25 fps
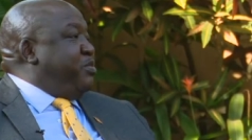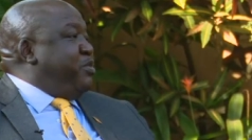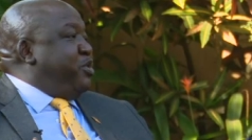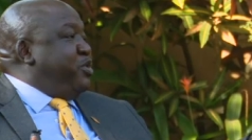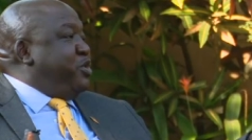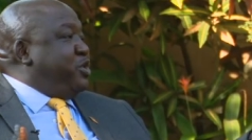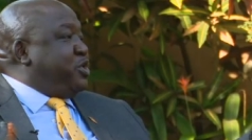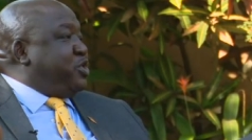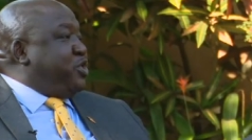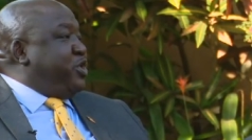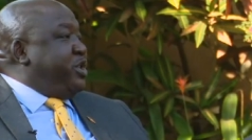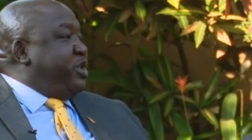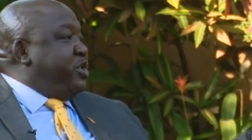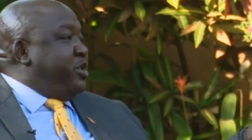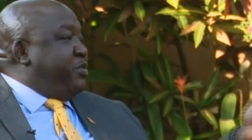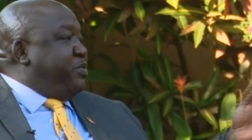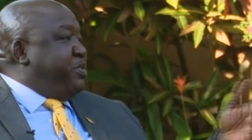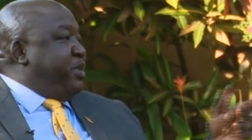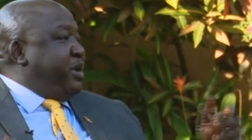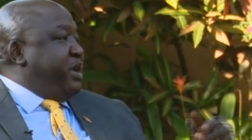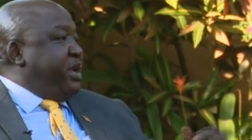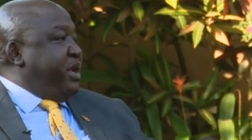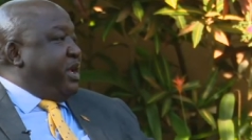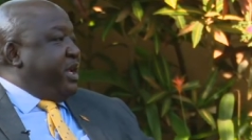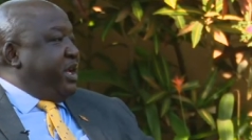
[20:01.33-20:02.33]
MONUSCO did not
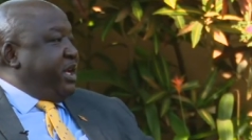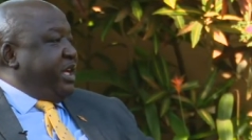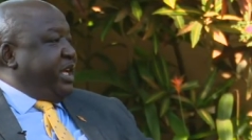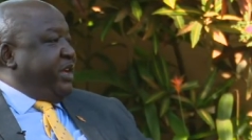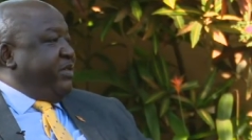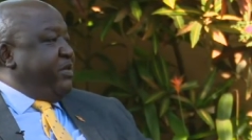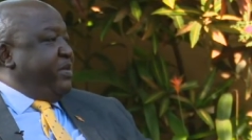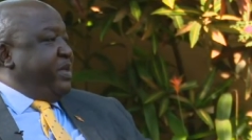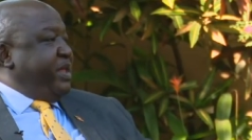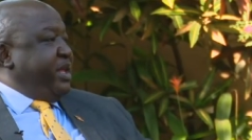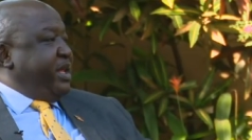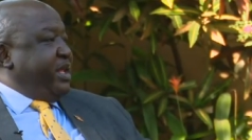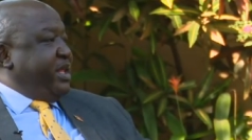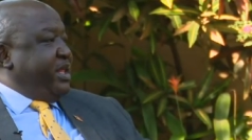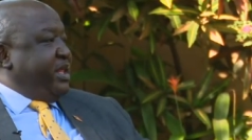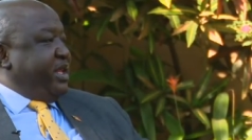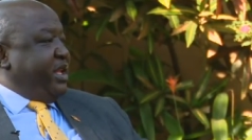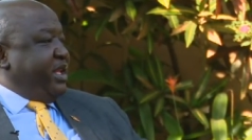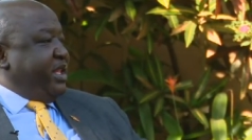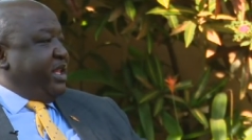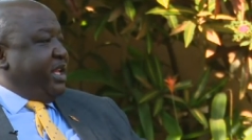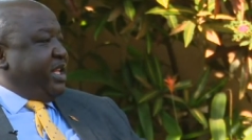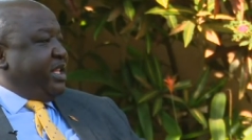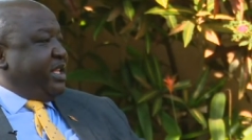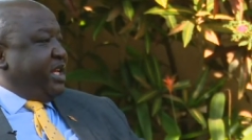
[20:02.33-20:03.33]
uh, give him the,
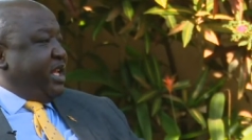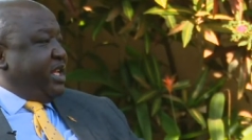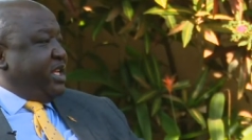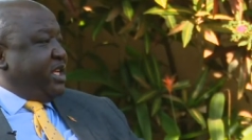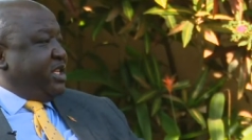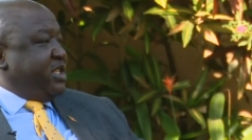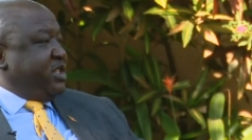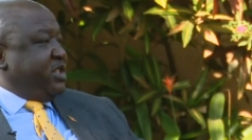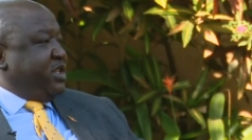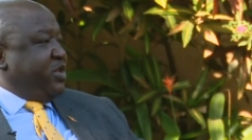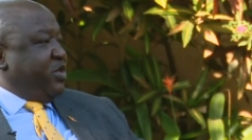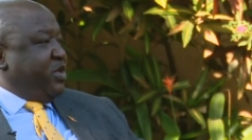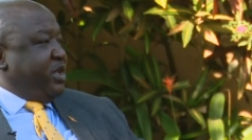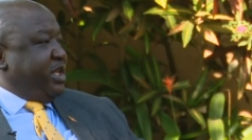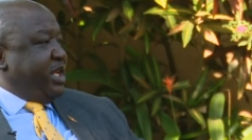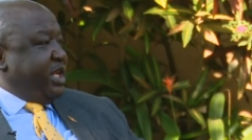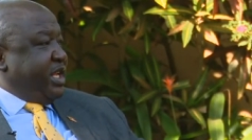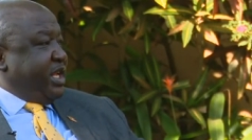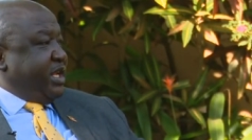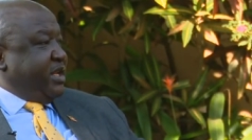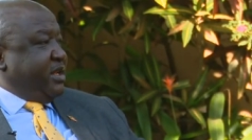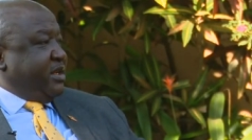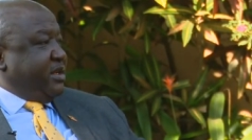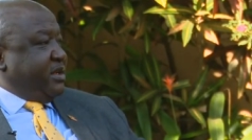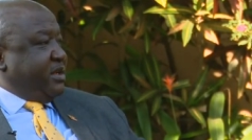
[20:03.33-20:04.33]
the, the intelligence. Hon
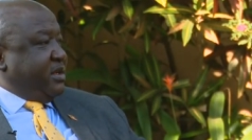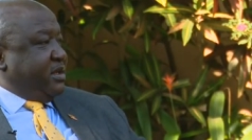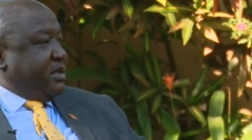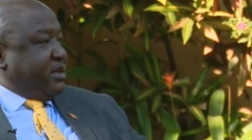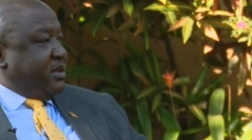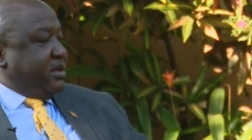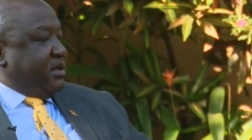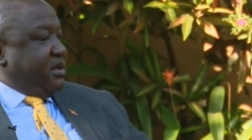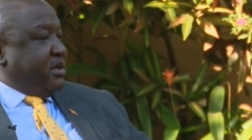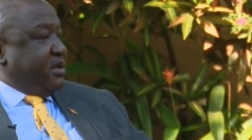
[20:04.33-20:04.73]
Honorable,